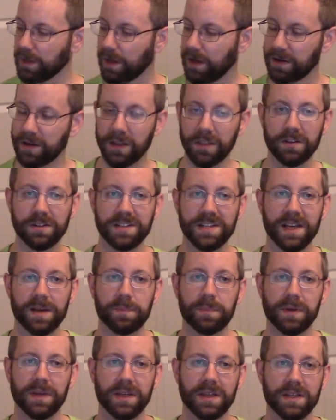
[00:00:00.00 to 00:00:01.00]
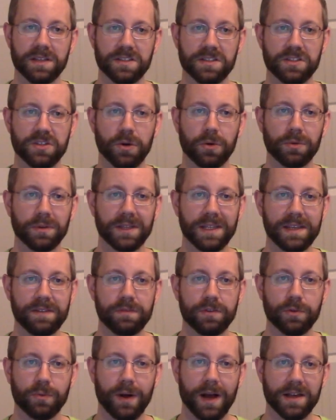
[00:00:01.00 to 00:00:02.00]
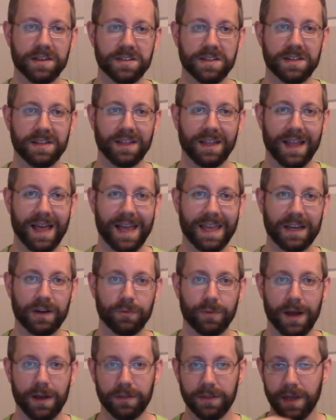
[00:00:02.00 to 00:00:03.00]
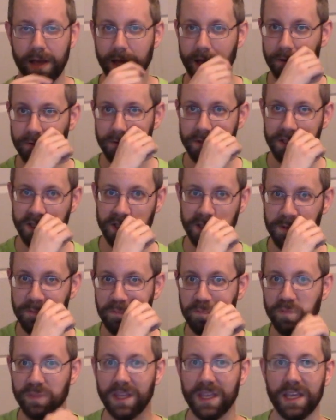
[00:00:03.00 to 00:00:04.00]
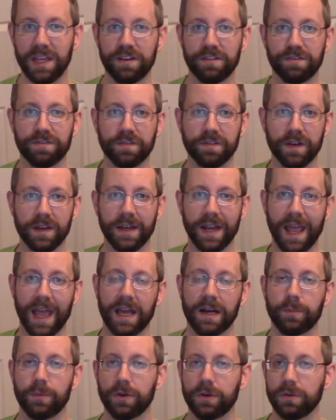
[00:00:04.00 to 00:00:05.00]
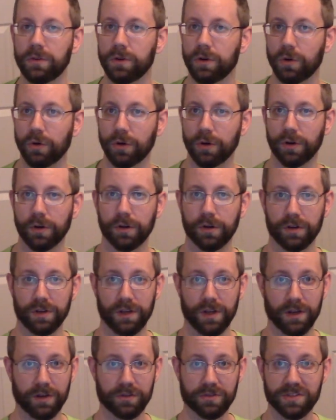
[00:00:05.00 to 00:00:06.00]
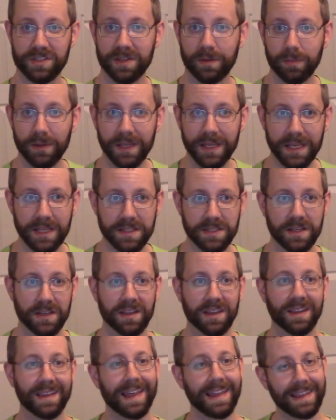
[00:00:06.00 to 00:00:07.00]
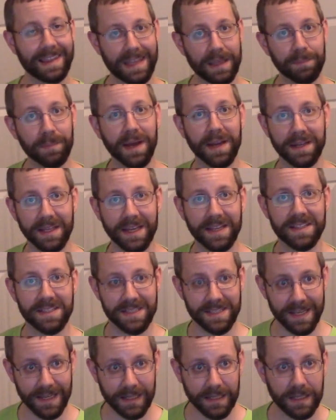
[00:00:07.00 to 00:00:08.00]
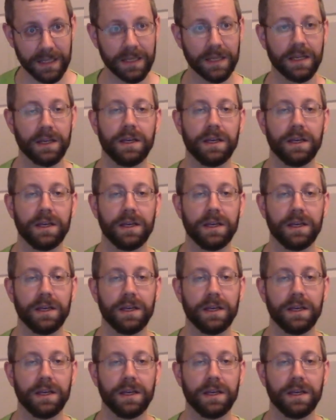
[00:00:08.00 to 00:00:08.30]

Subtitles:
Another tip is don't leave your rosin lying around the house. If an animal or younger sibling eats it, then they might get sick.